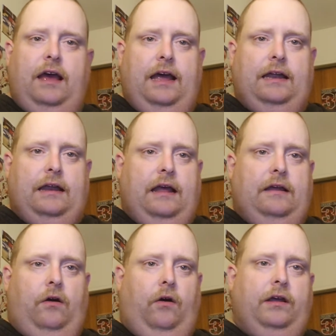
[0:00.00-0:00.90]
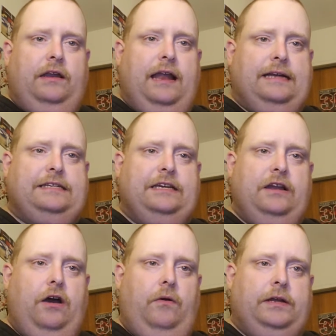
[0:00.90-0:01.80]
And all you next thing you
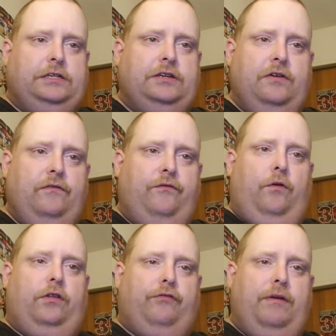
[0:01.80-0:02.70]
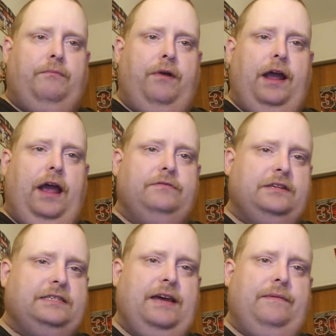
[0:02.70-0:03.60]
know, it's 4 3 Braves or
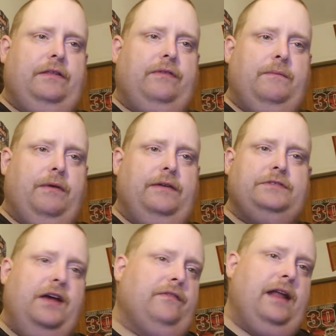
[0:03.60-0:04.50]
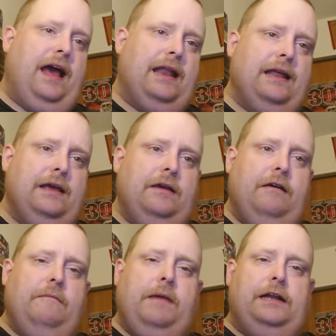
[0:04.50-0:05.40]
7 3 Braves after that.
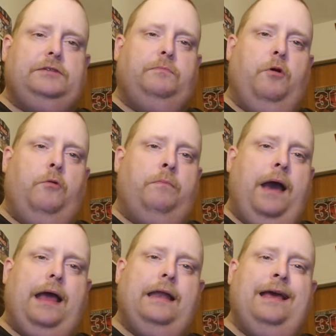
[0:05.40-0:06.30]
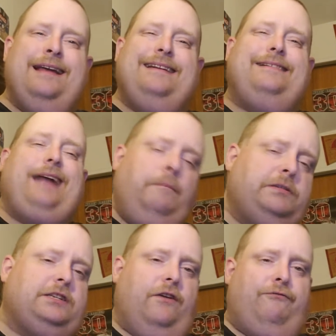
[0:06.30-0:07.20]
Mets bullpen
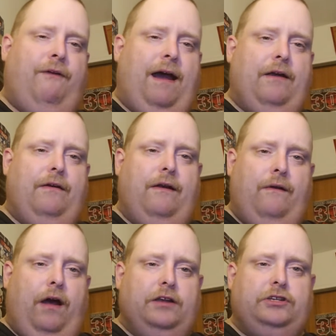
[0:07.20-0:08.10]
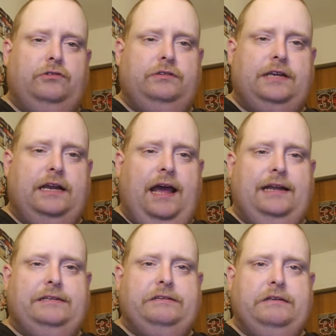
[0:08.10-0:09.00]
dumpster fire on Tuesday
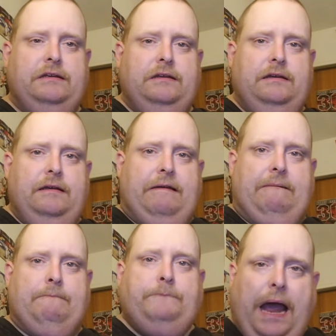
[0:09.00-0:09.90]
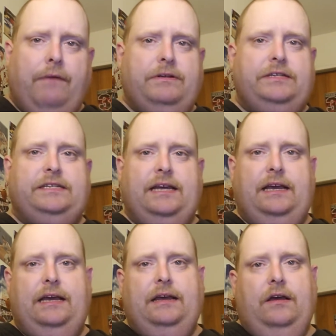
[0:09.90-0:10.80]
night.
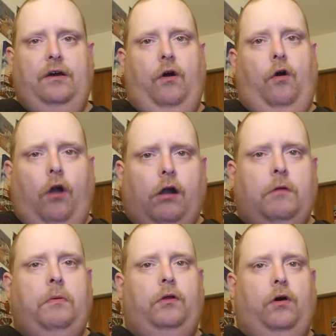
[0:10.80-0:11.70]
Embarrassing, horrible